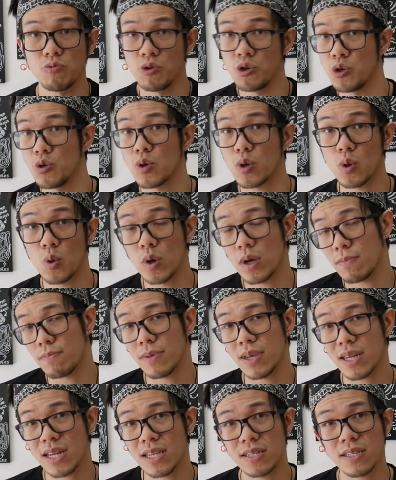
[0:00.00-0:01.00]
new
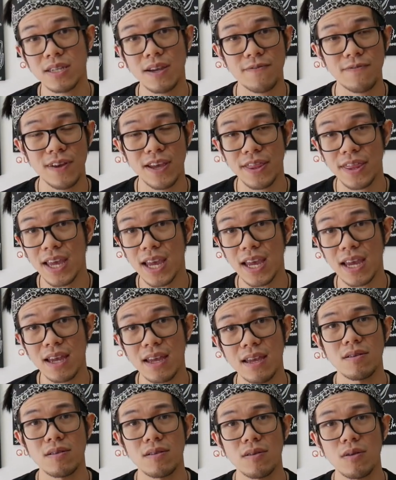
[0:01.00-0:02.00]
equipment and stuff like that,
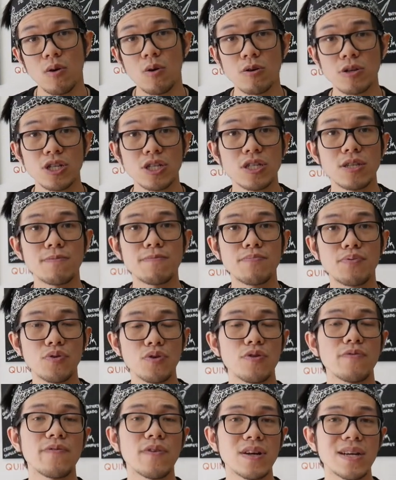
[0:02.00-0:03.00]
or just
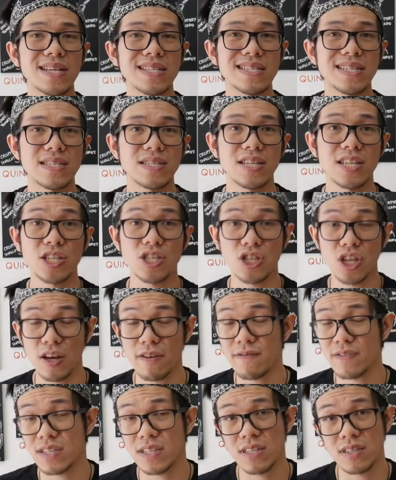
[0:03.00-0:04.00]
improve on existing
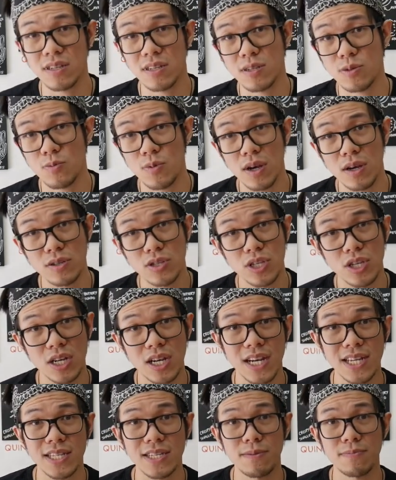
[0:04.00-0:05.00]
services as well to your
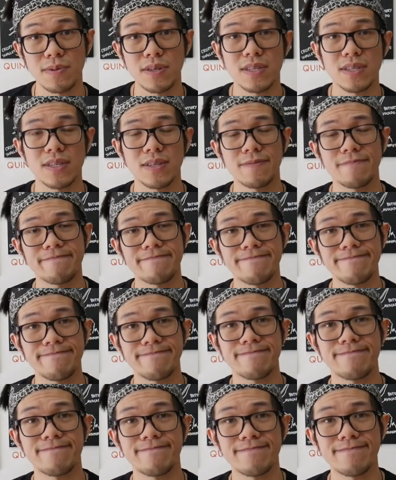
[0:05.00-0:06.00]
customers.
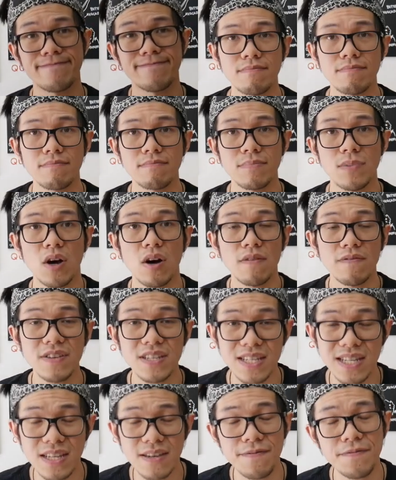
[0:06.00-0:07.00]

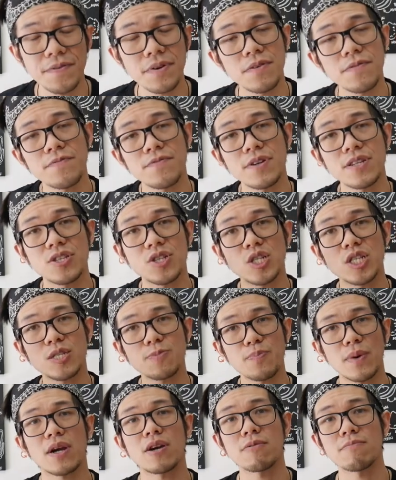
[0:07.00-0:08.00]
Obviously, feel free to
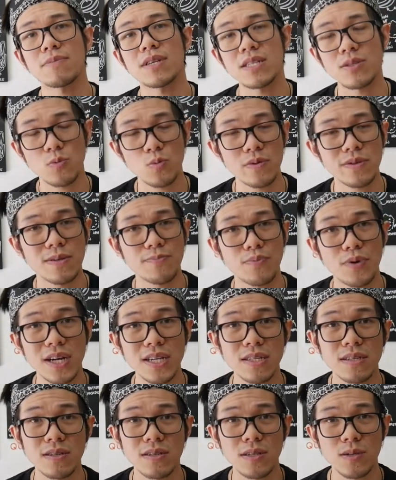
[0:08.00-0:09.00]
experiment with the
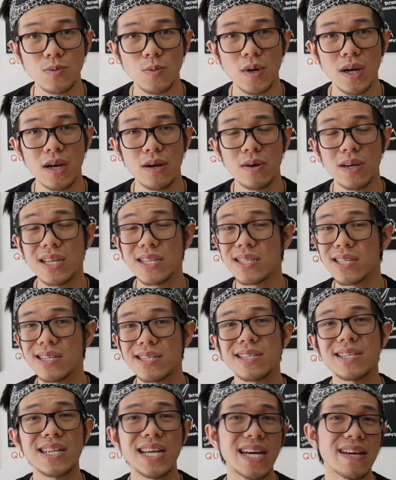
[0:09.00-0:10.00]
prices as well. It
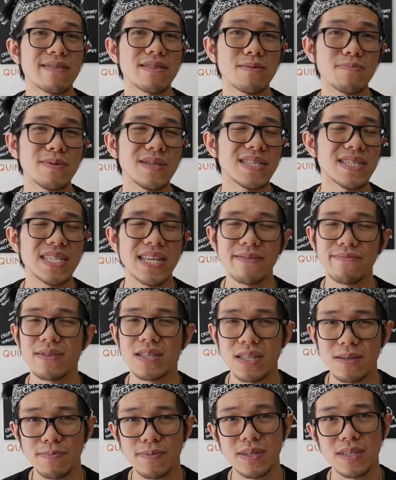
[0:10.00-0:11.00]
doesn't have to be
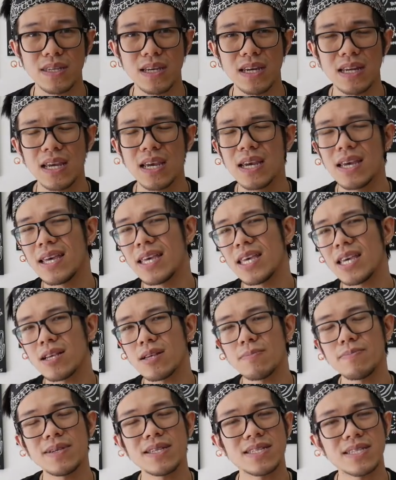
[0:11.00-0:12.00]
70%, it
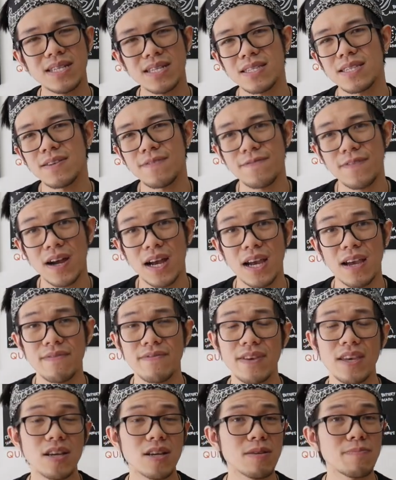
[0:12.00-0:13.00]
could be 65,
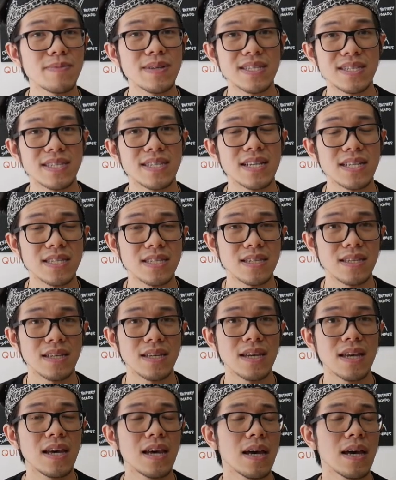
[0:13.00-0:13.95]
it could be 60,